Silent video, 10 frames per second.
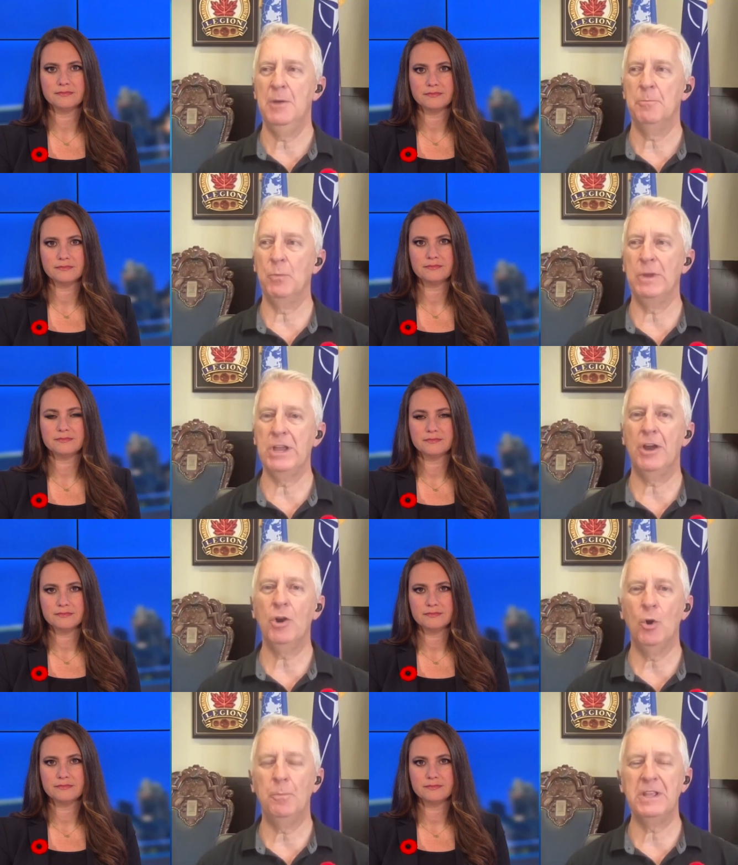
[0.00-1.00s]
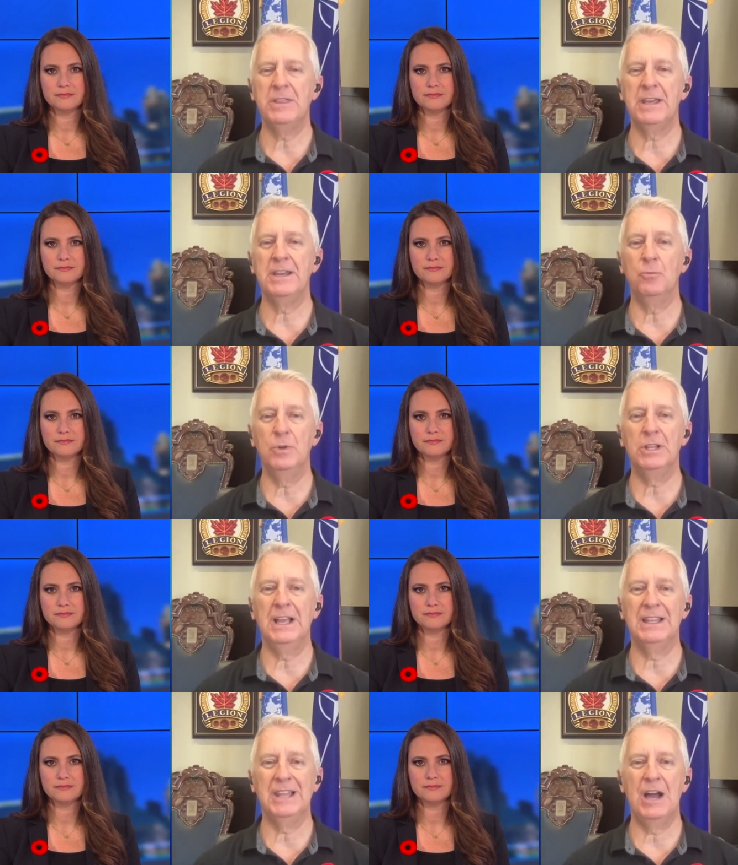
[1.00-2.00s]
Speaker 1: but we are hoping that it will
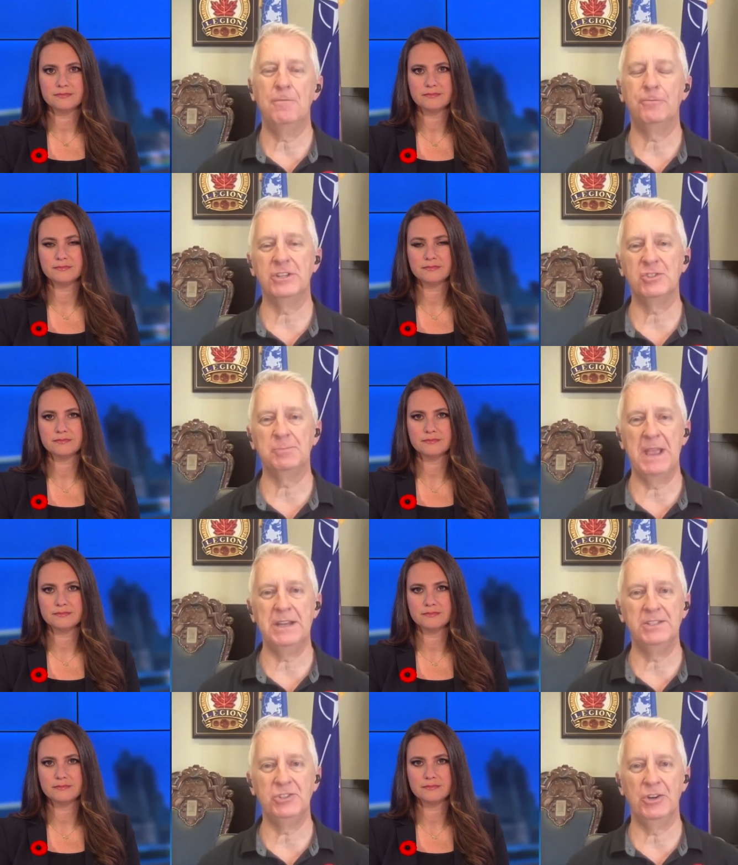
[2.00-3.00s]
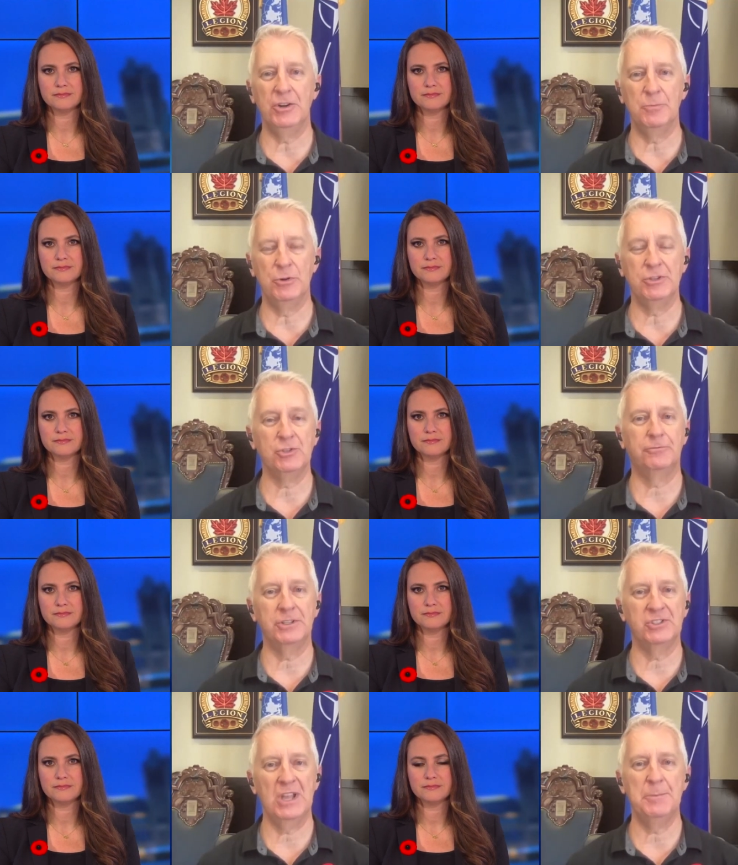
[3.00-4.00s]
allow for an expanded ceremony. So, for
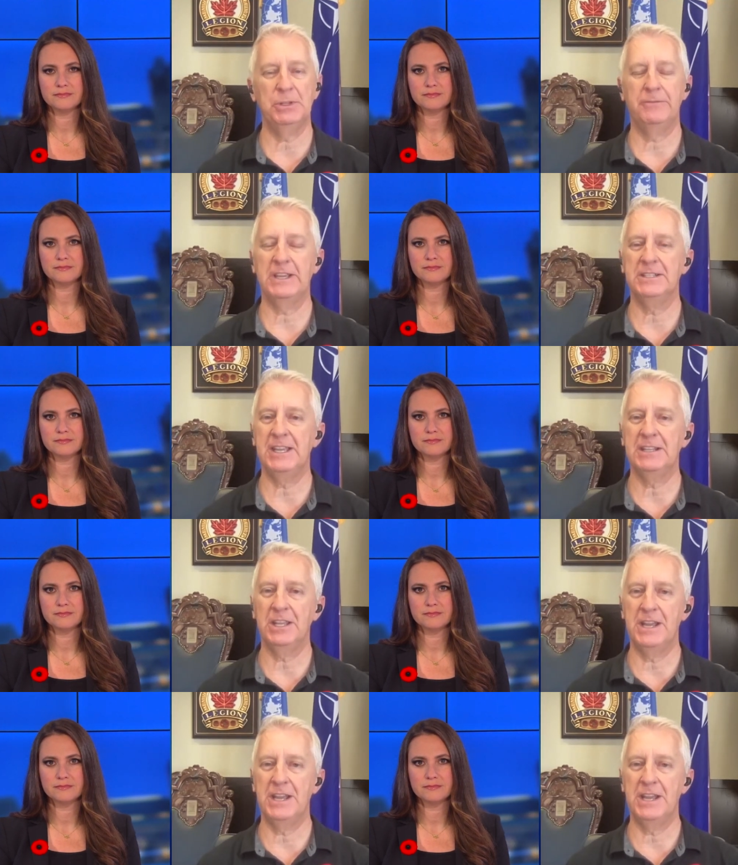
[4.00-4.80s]
example, if I can take the